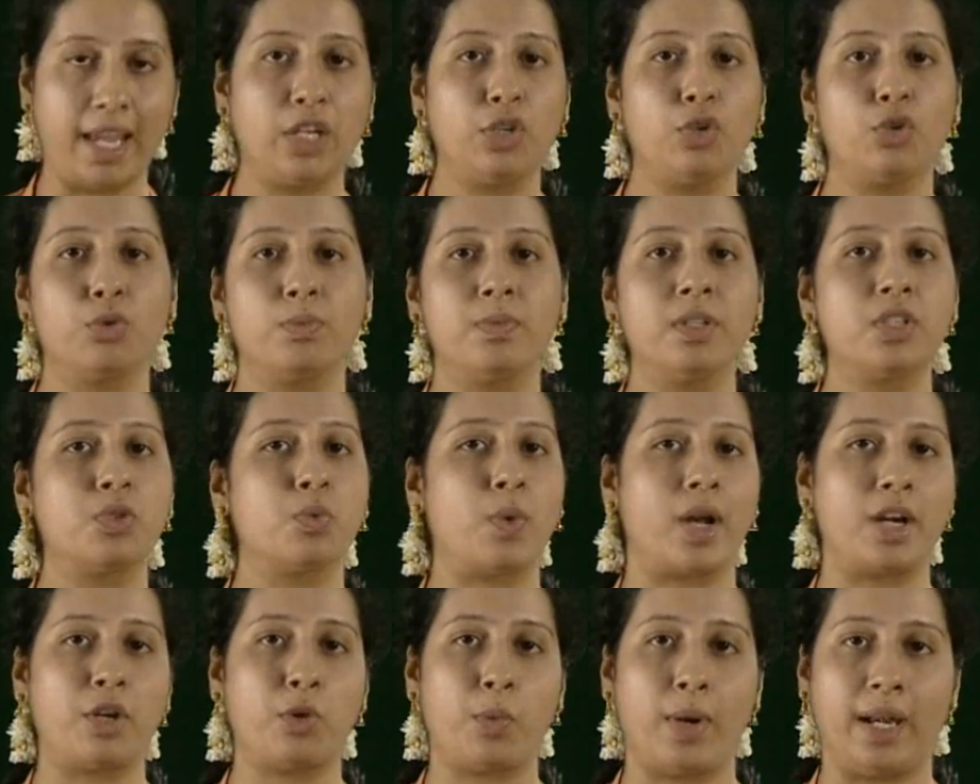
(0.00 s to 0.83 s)
cube is
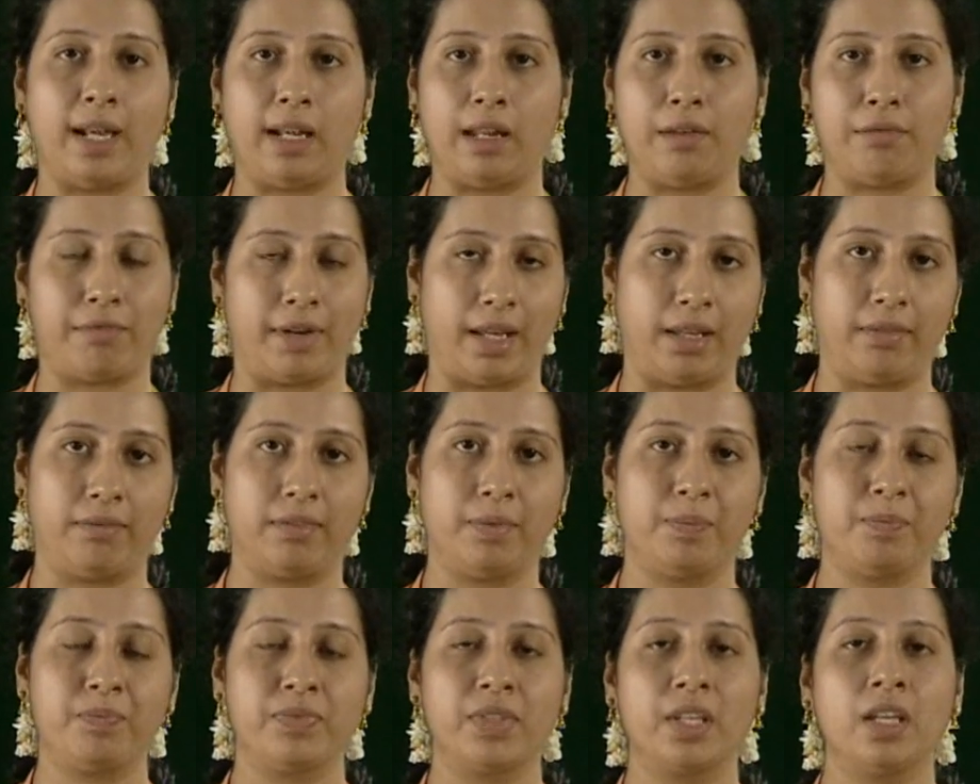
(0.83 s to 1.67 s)
125.
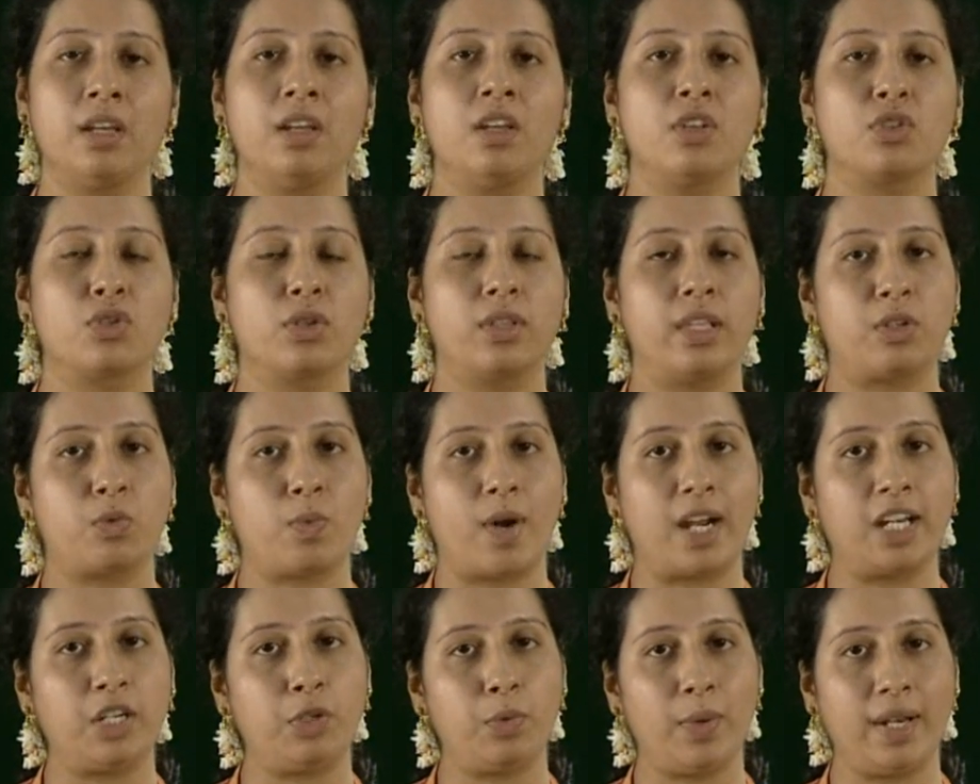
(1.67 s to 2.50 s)
So, that
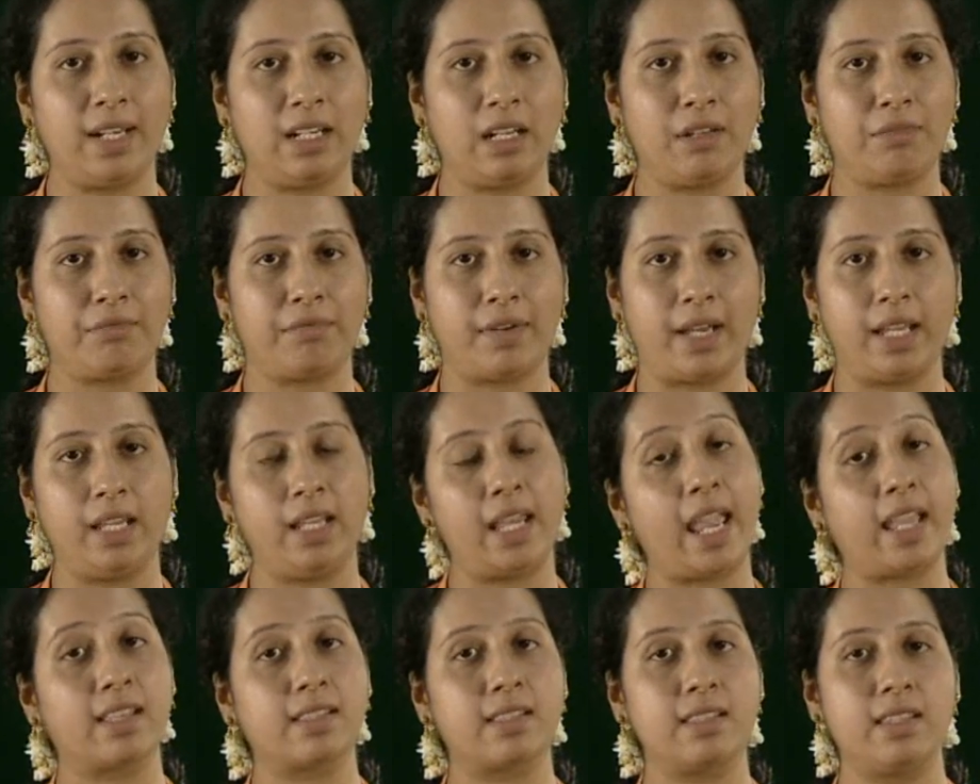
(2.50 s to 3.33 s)
125
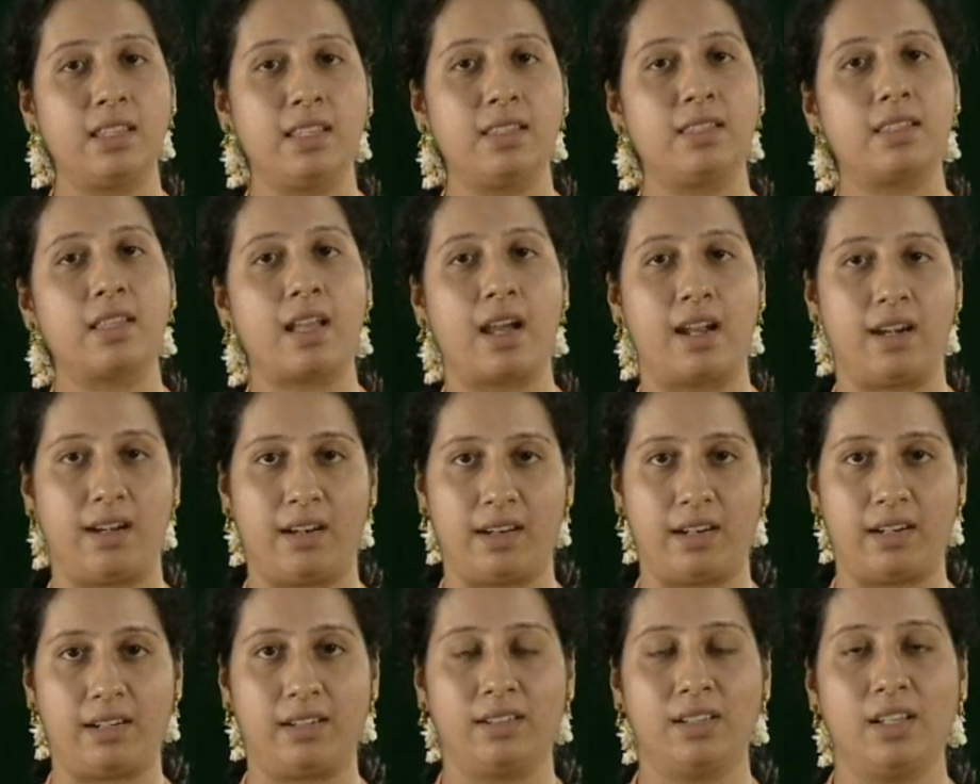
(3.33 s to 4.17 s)
exceeds
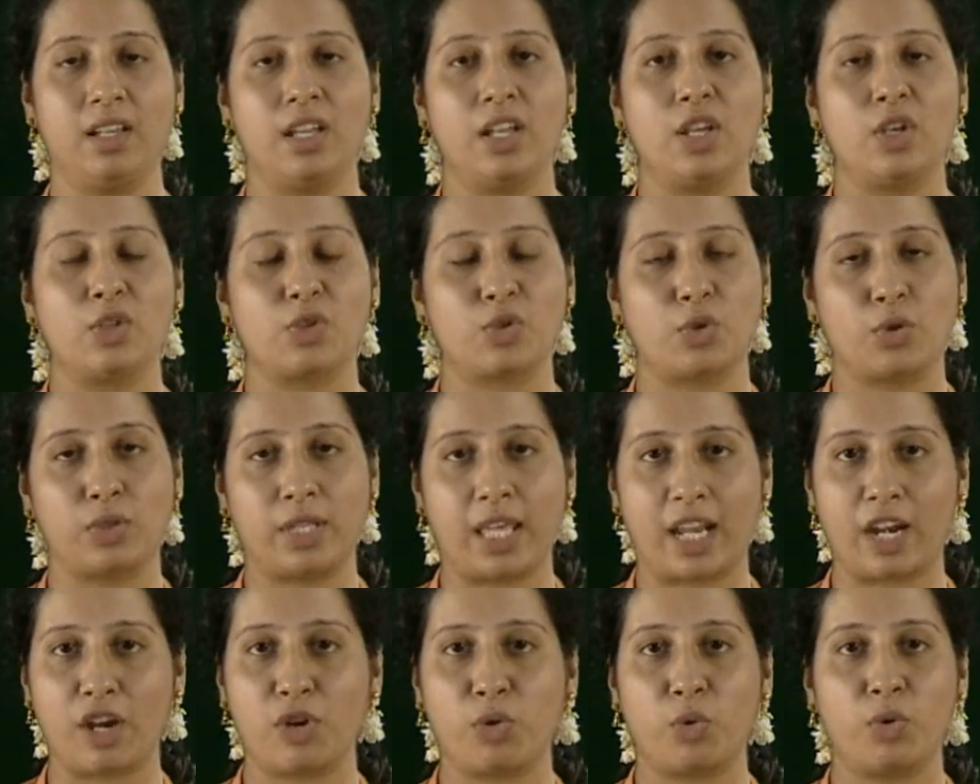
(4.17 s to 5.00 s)
100. So,
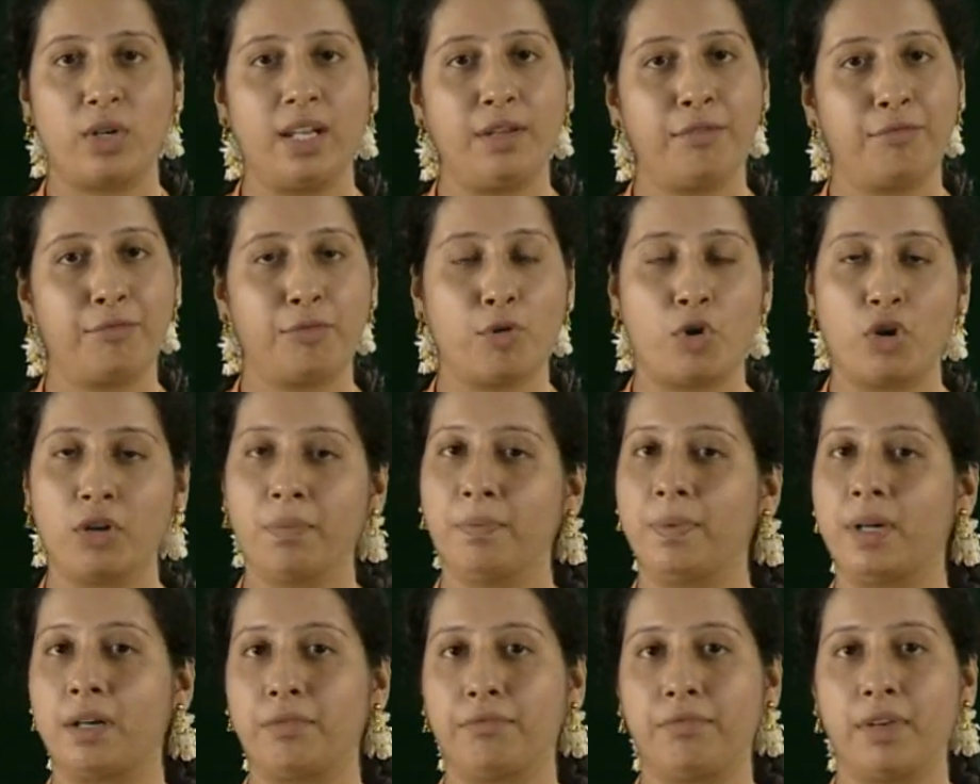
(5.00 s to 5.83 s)
there are only 4
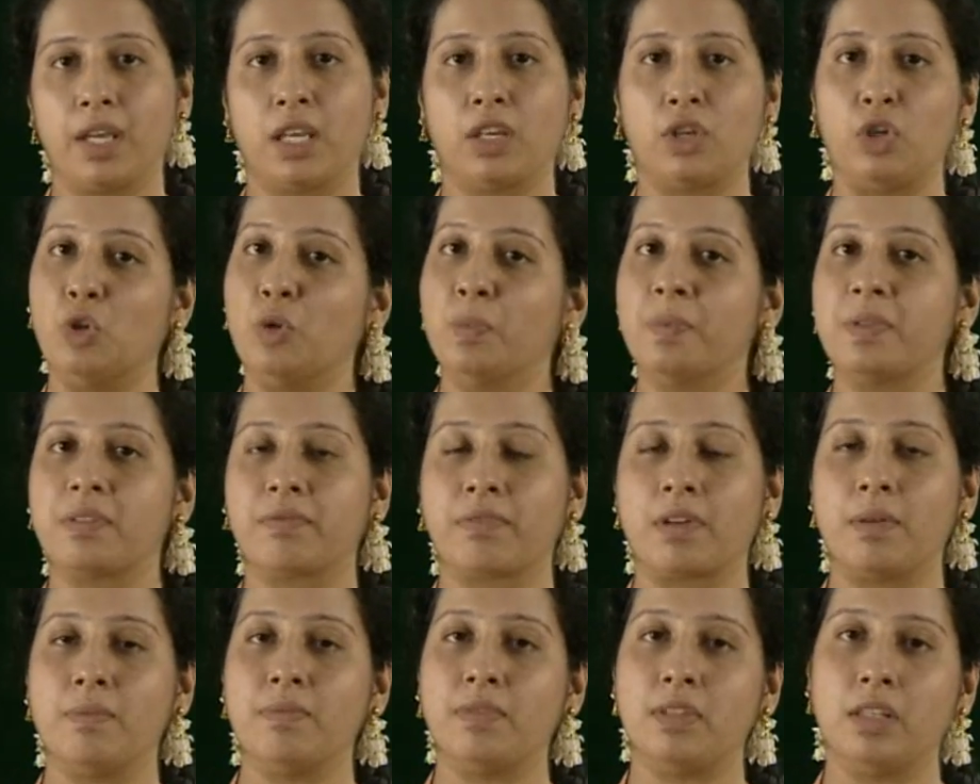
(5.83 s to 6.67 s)
perfect cubes
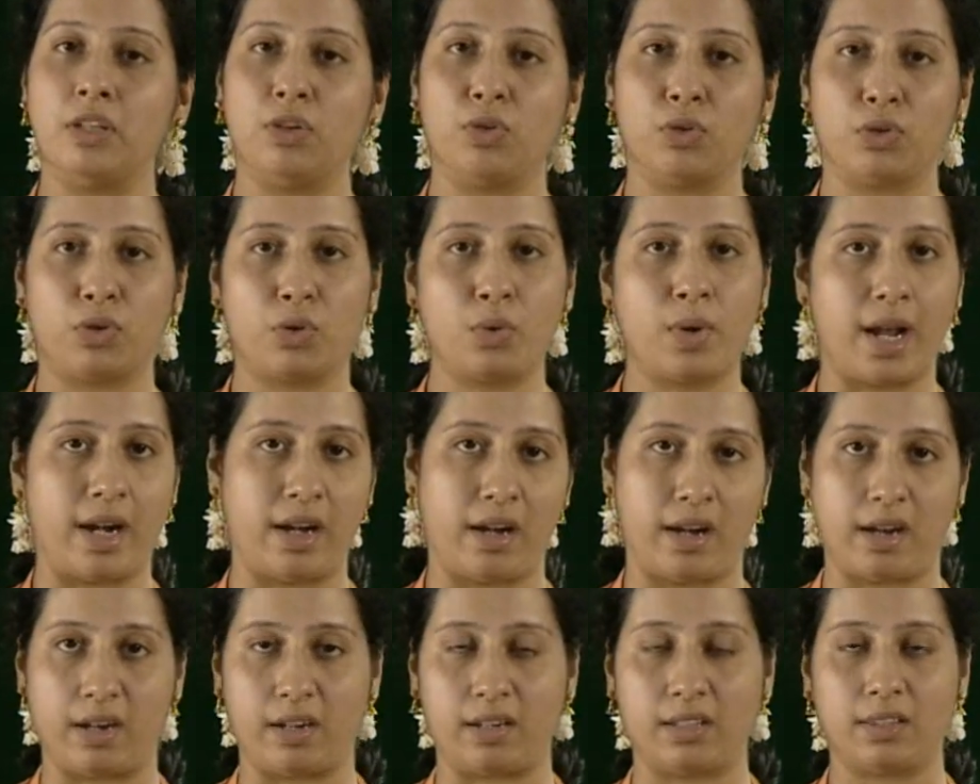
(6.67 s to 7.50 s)
from 0 to
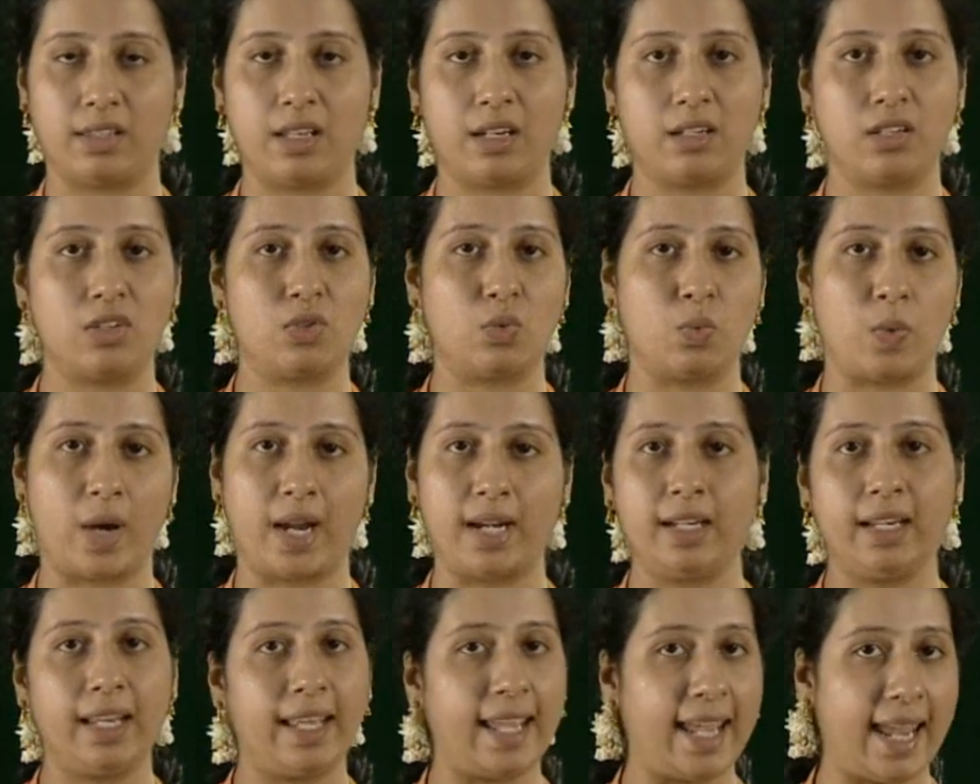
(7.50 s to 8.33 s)
100, that is
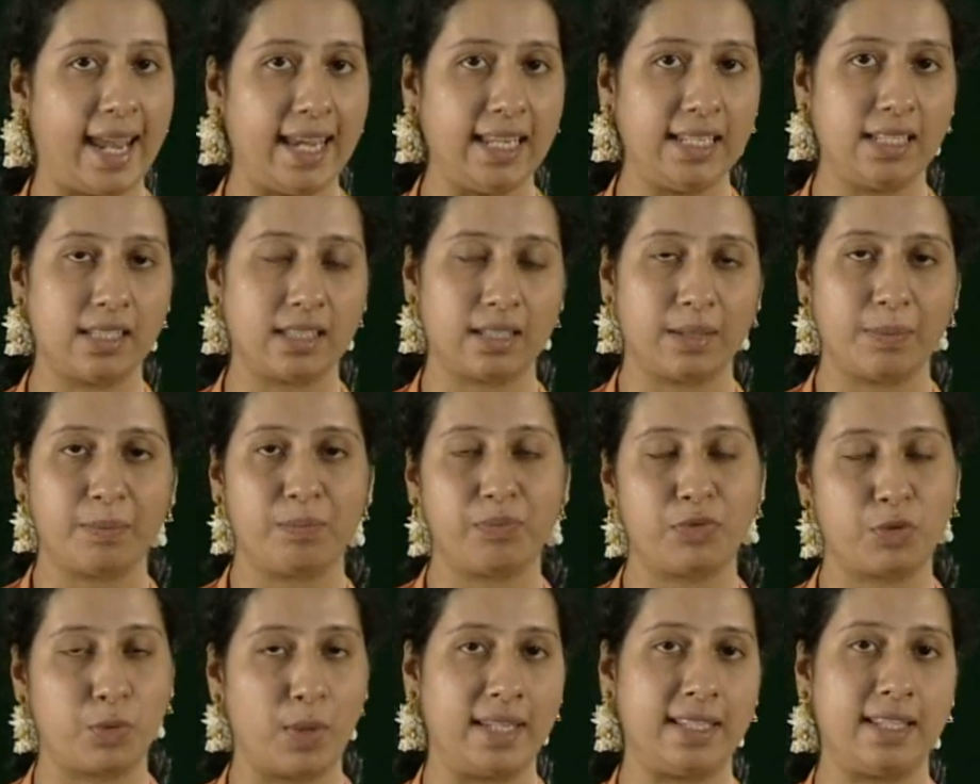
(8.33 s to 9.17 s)
1, 8,
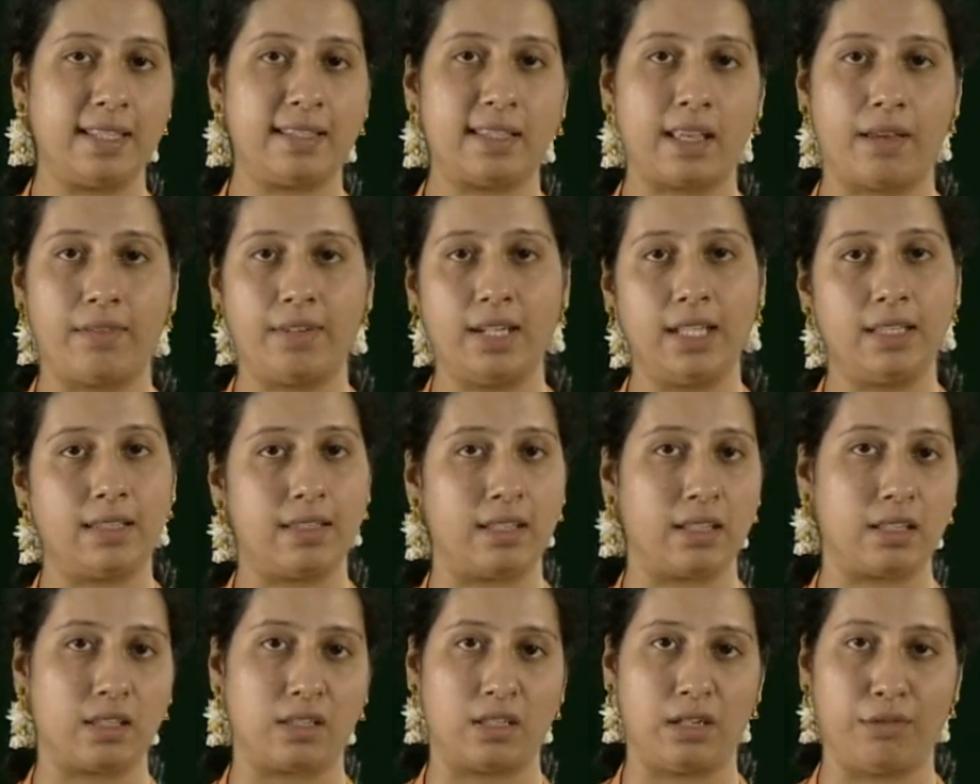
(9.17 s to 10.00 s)
27 and
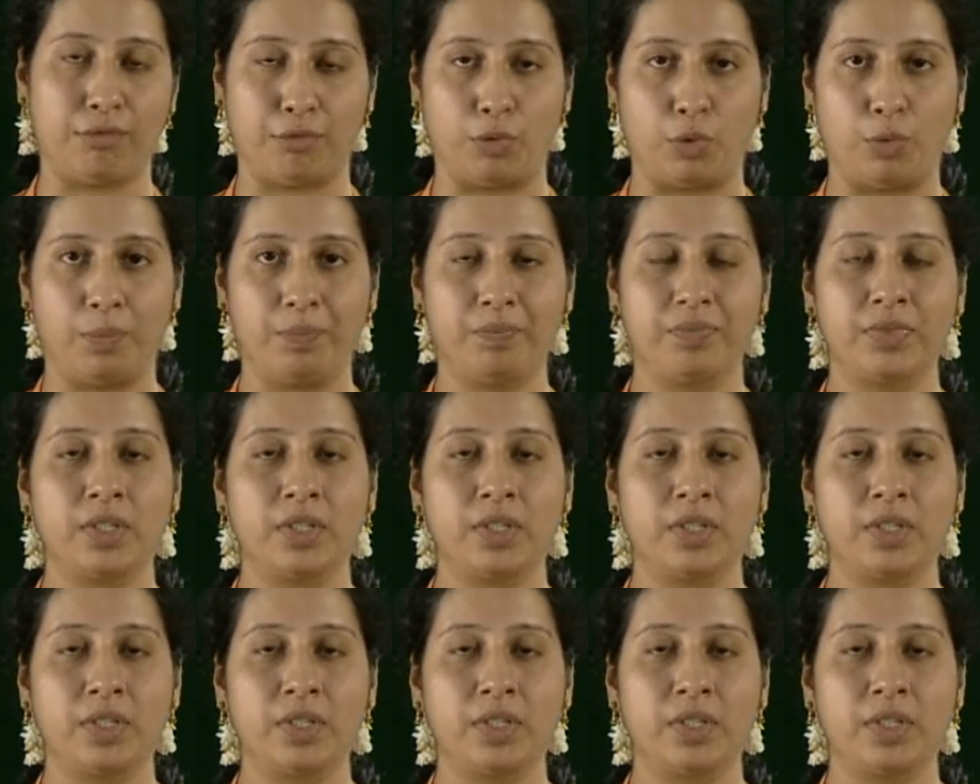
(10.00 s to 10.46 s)
64.